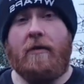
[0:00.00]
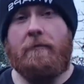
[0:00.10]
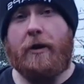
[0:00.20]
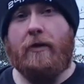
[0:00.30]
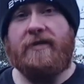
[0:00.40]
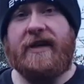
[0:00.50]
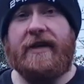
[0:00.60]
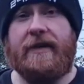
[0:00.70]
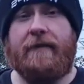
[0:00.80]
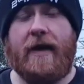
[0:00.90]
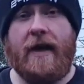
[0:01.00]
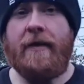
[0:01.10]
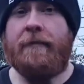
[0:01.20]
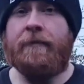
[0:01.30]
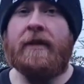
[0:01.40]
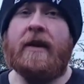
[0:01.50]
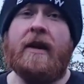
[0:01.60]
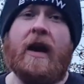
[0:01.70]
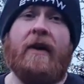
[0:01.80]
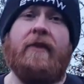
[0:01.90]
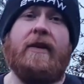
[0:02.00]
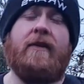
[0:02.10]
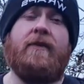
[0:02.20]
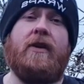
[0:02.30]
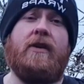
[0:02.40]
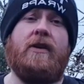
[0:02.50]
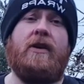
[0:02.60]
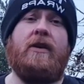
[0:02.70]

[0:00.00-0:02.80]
protein in there, and then I've got